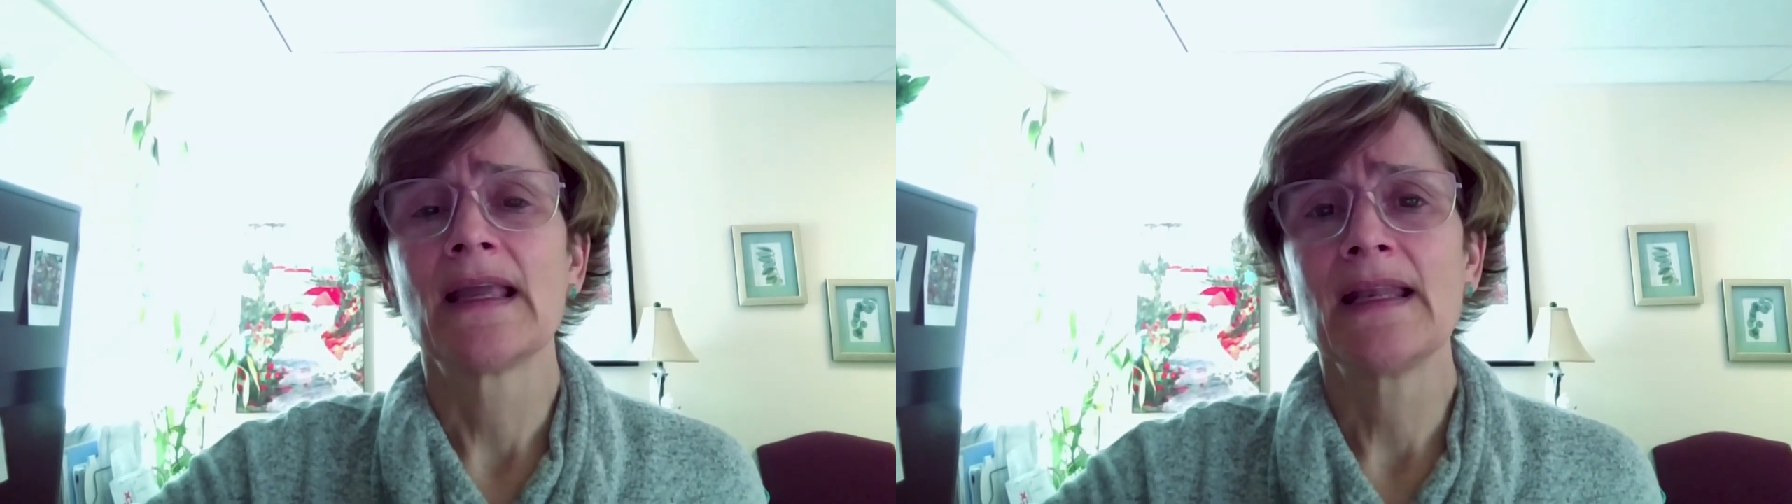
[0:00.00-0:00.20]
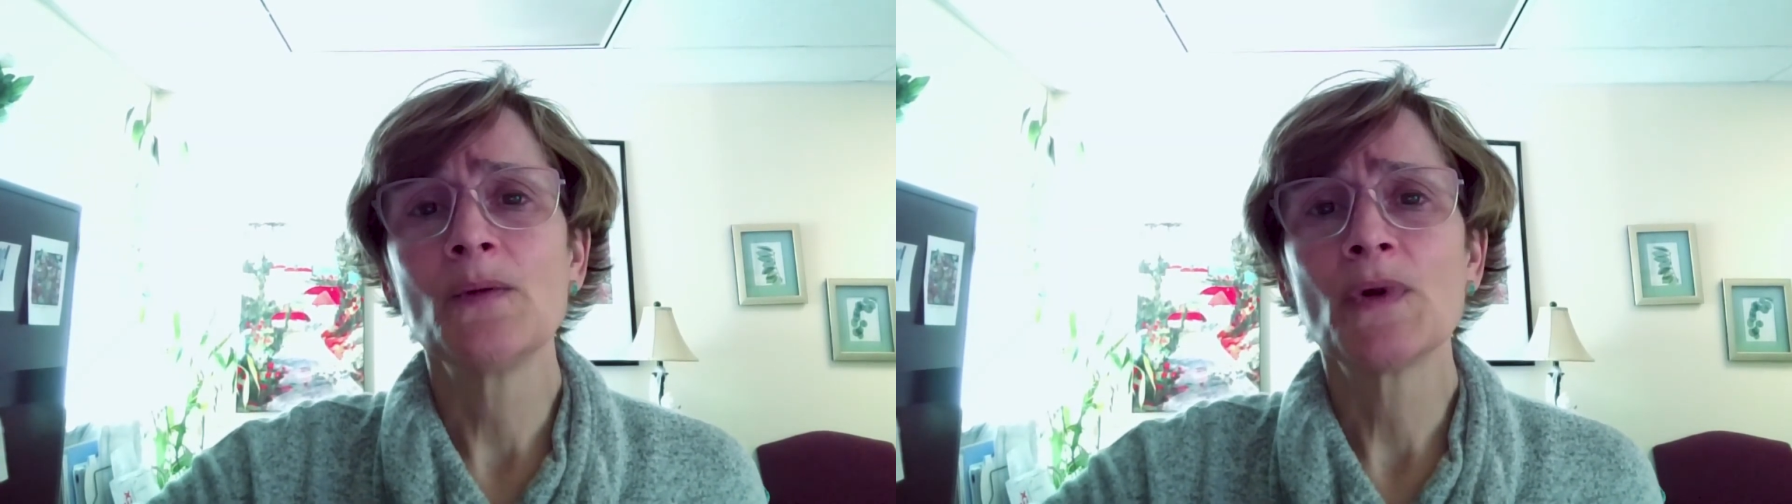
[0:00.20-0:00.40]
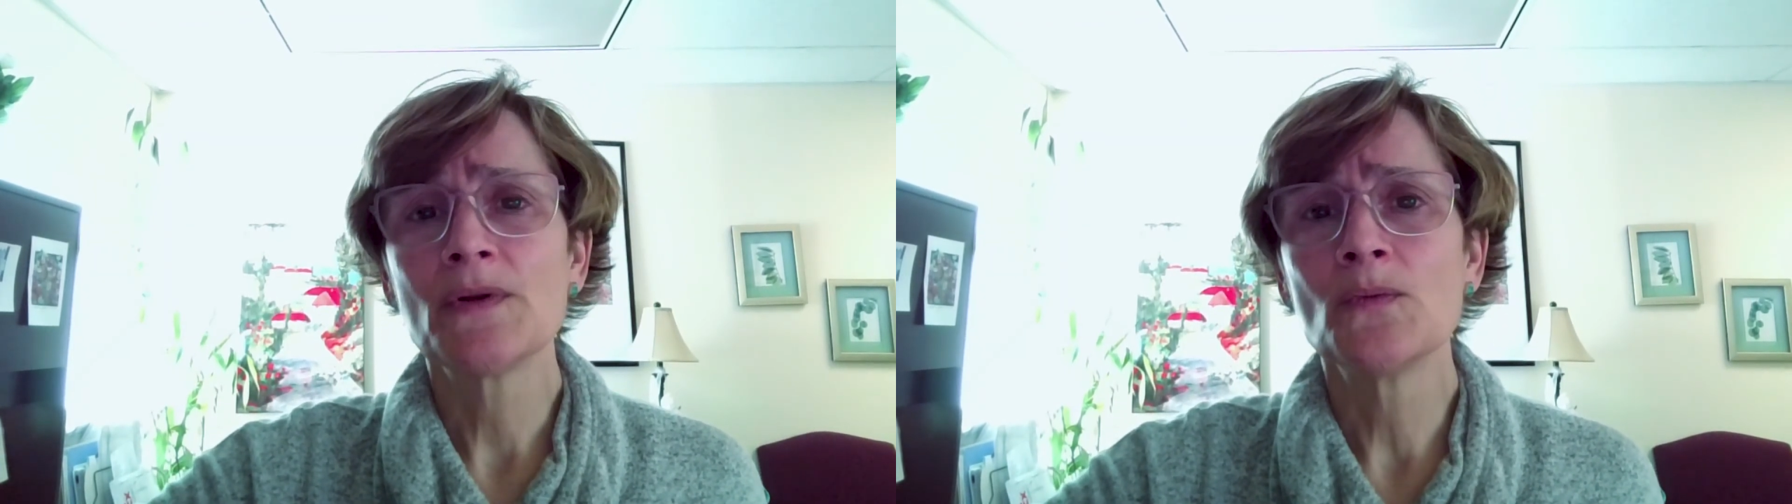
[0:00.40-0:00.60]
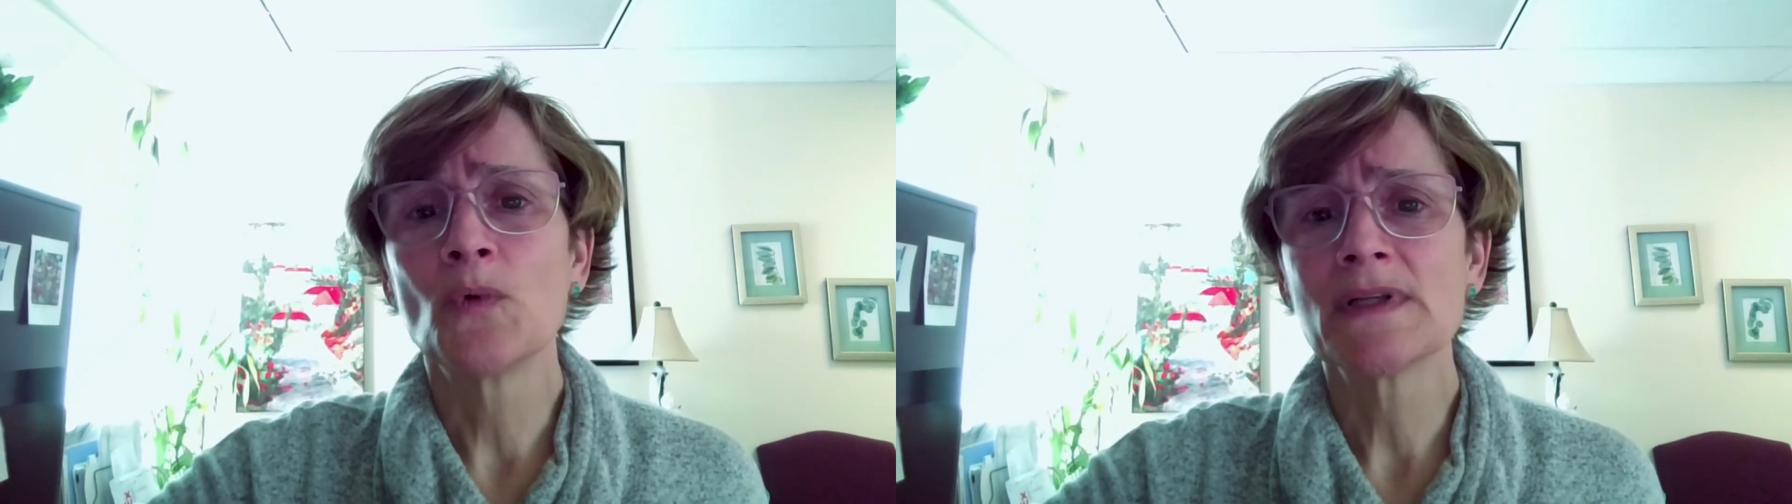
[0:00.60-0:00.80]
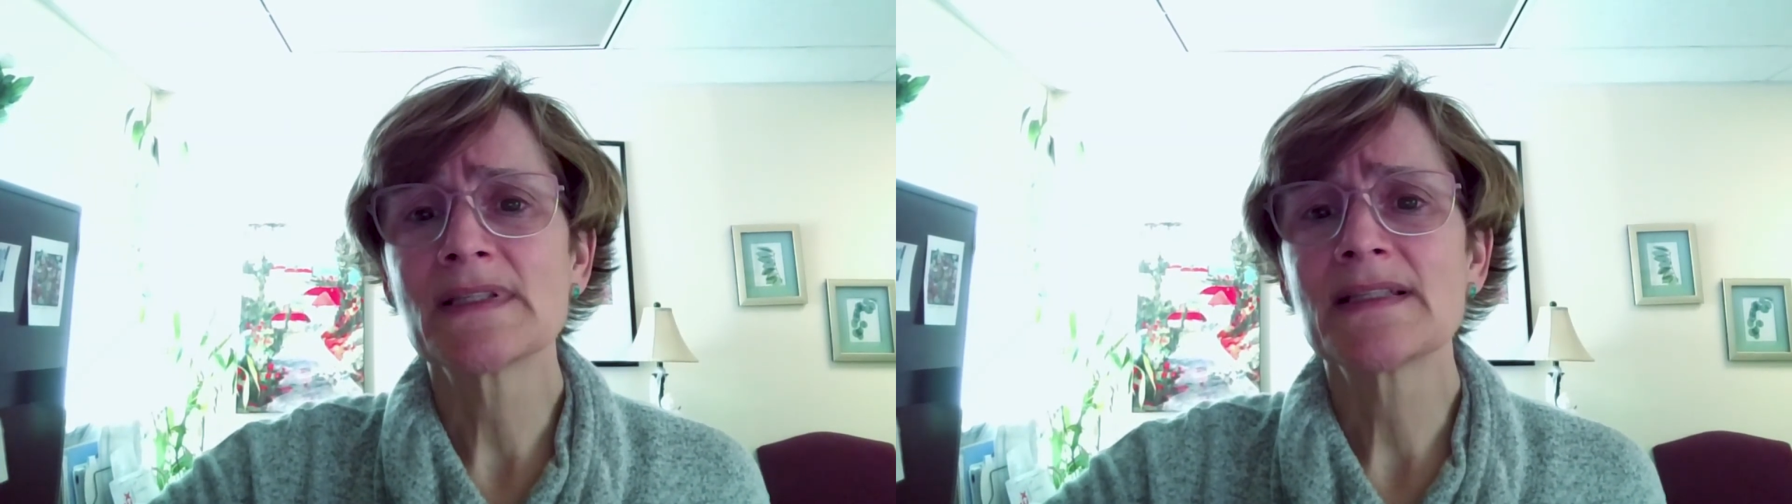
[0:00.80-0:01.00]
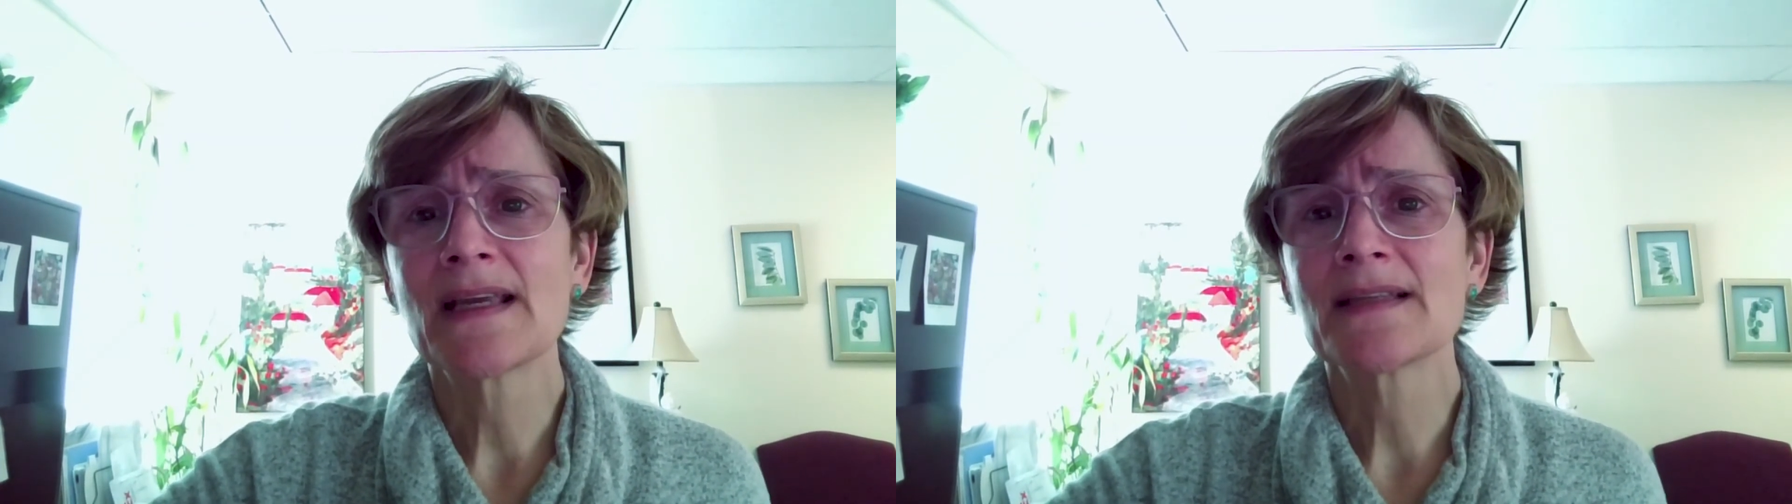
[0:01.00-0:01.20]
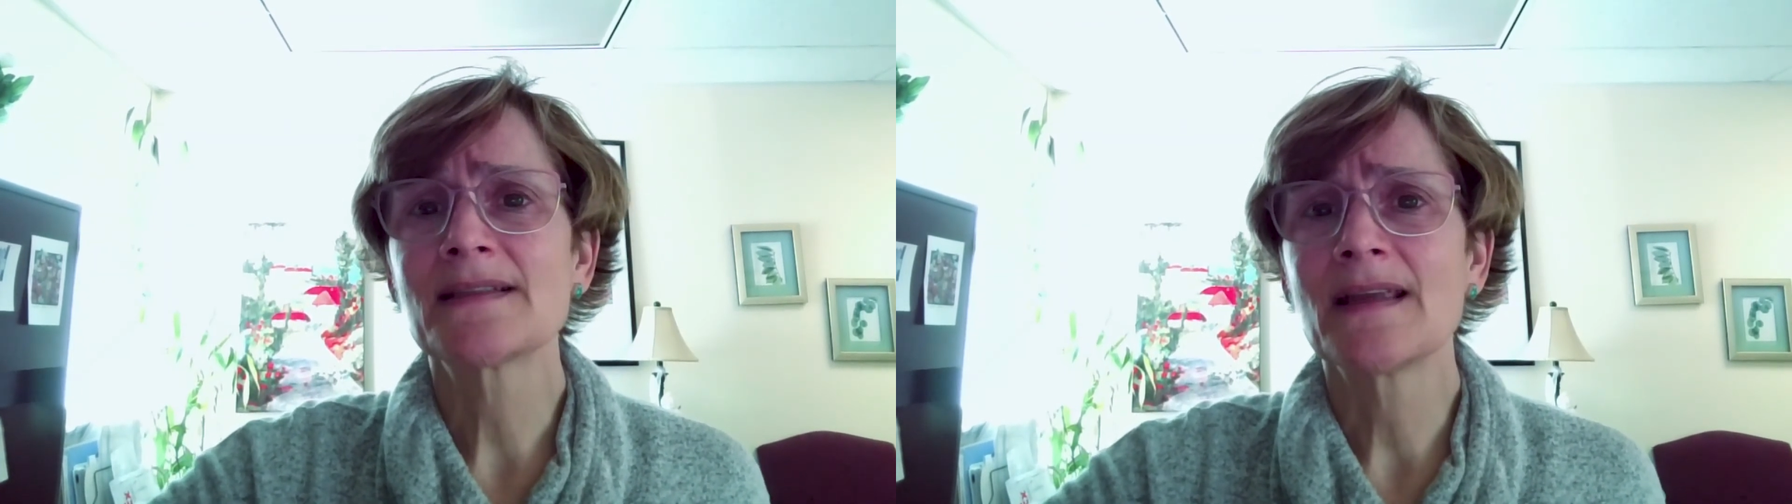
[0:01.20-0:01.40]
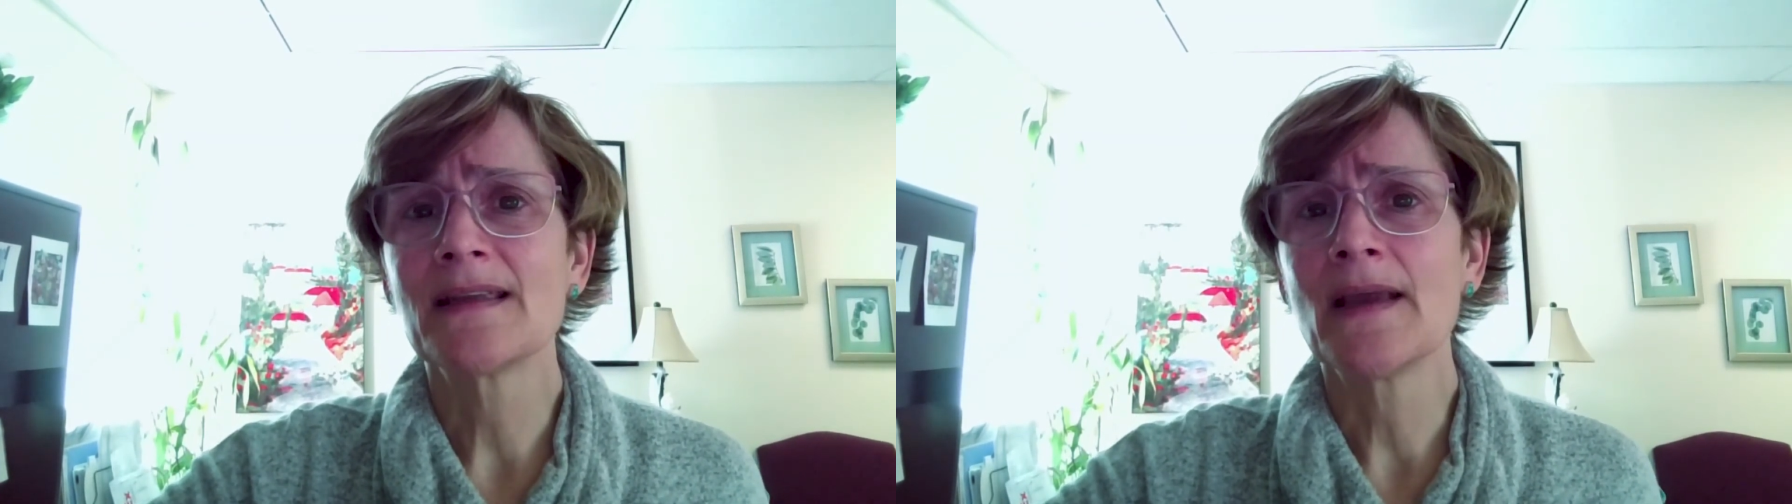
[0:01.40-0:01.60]
Anyone who wants a
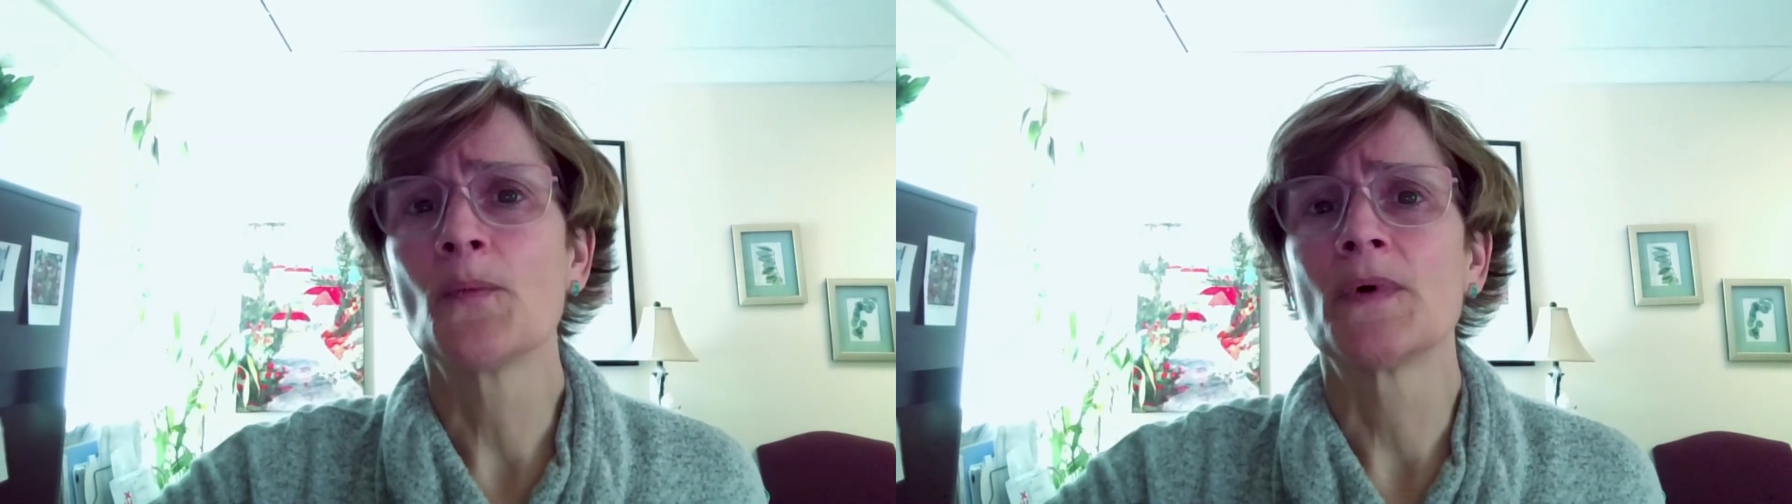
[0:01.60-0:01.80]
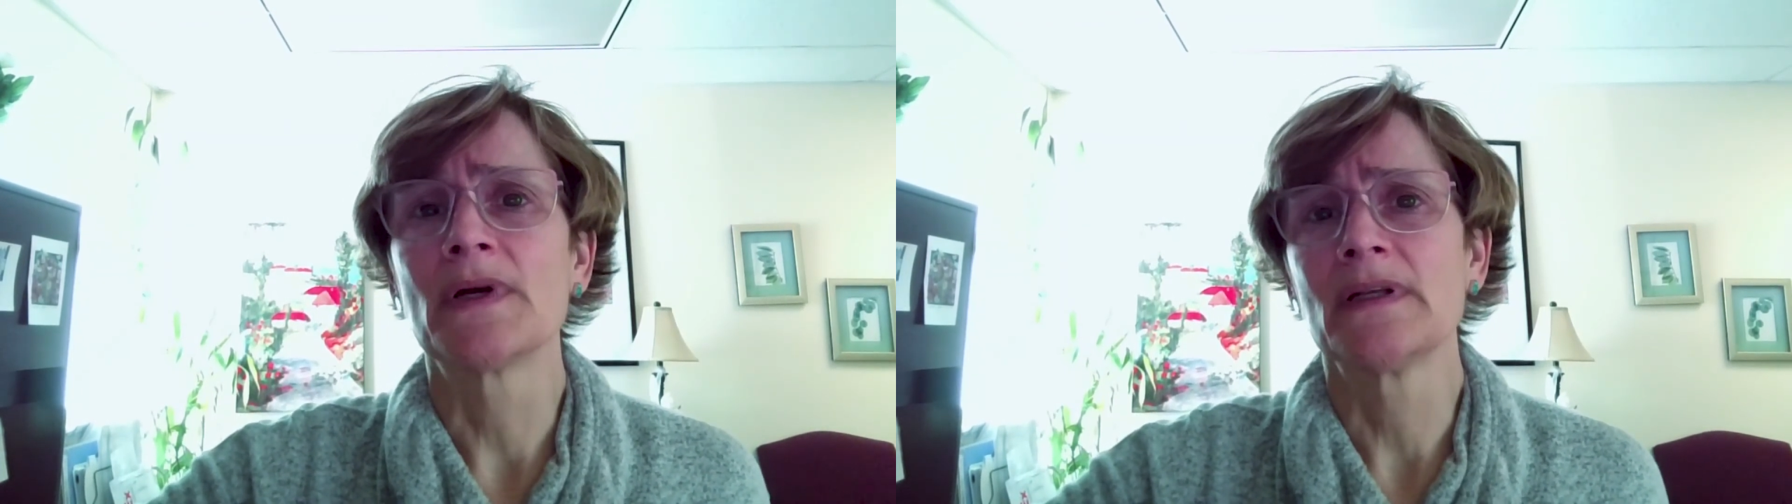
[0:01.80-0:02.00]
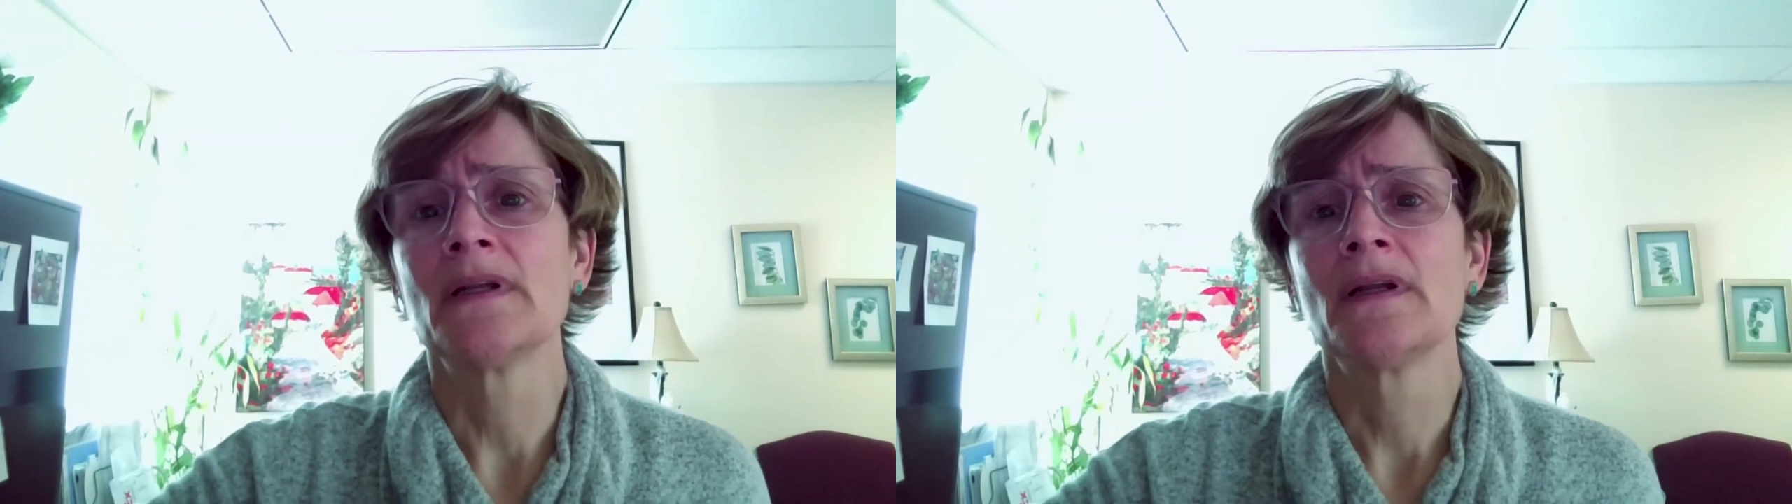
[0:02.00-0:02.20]
test can get one.